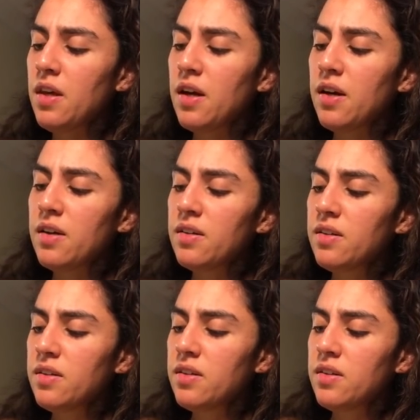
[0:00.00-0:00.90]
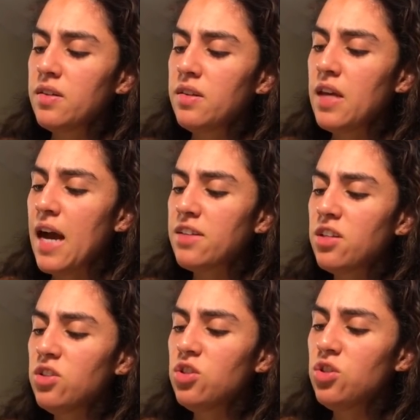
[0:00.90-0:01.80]

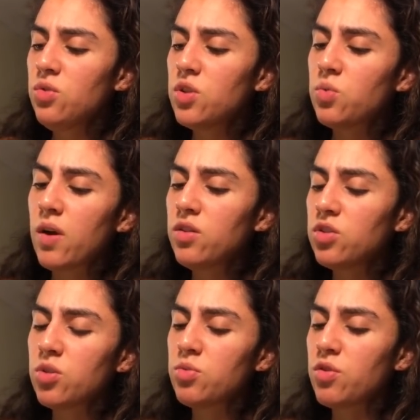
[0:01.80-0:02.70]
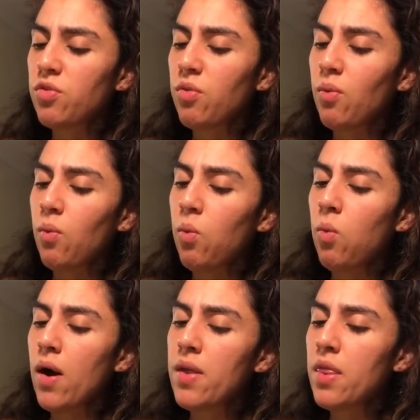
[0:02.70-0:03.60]
assets to as well, in terms of
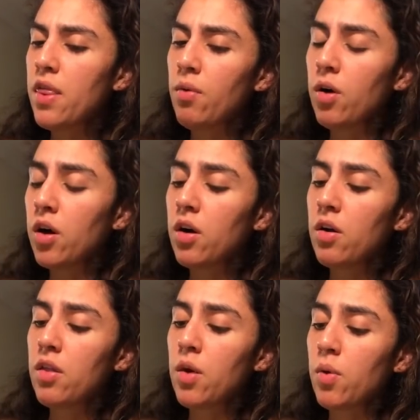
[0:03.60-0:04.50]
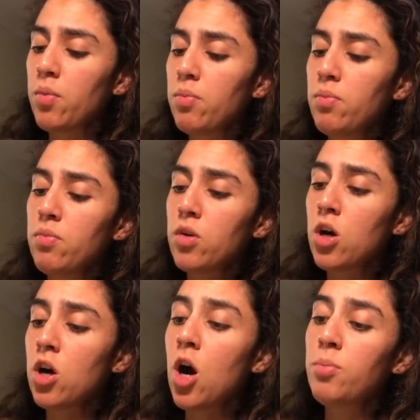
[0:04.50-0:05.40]
what they were
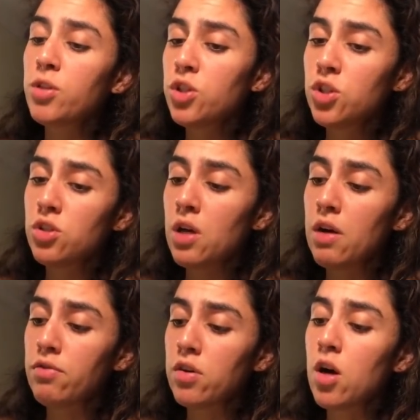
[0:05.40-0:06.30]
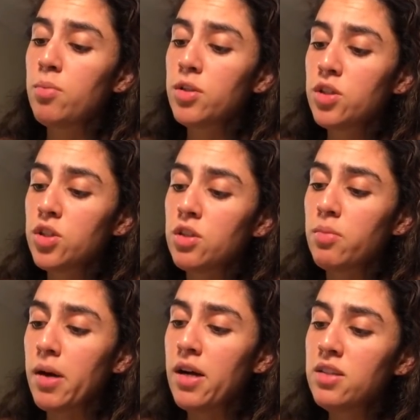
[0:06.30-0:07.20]
accomplished to have accomplished in
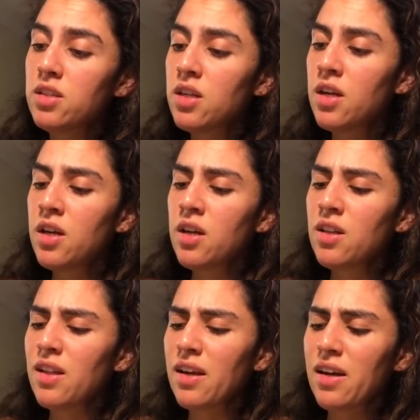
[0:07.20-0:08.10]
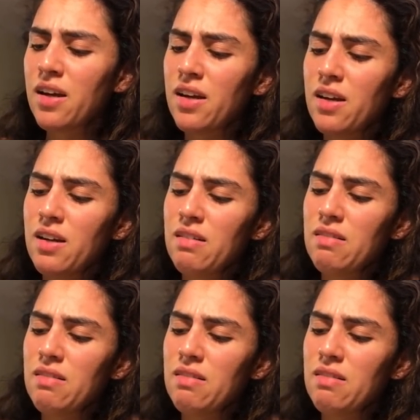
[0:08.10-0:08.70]
the past. Like,